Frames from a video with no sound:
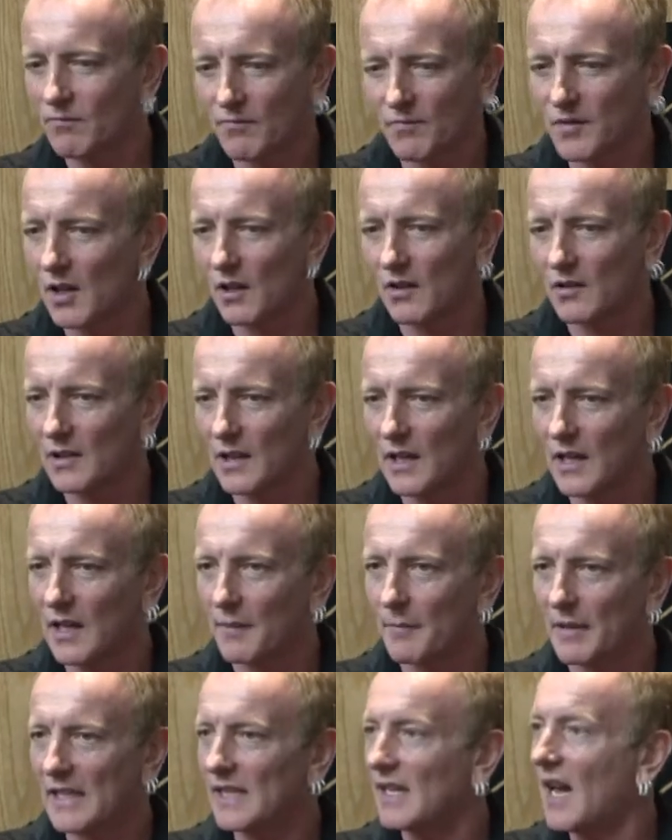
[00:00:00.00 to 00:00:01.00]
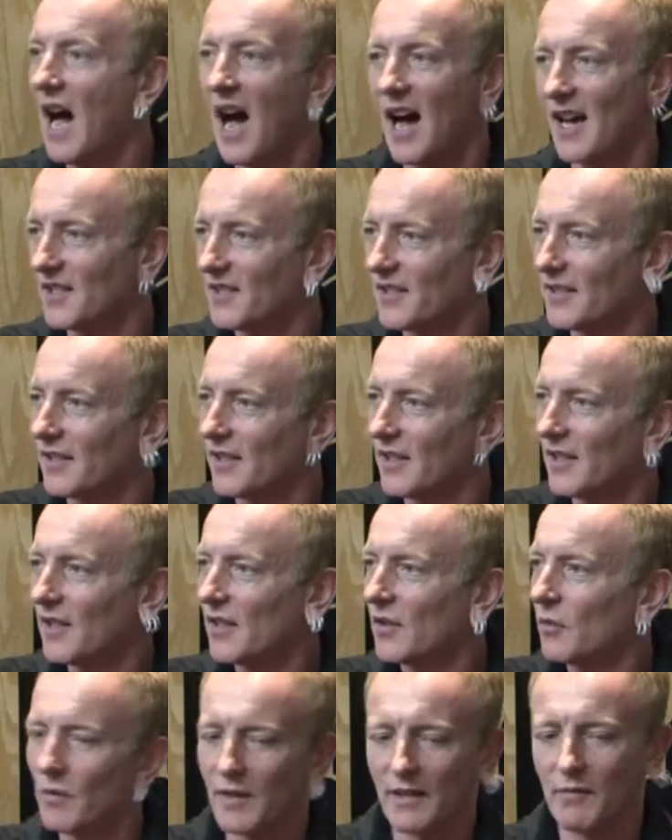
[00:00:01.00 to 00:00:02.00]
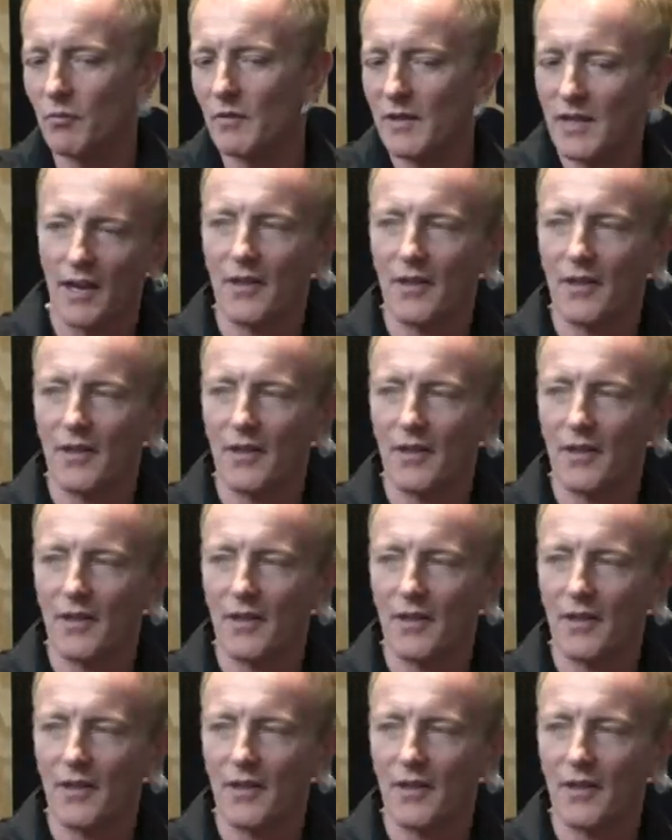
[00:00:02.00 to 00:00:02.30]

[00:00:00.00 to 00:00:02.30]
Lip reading: songs are going to be us with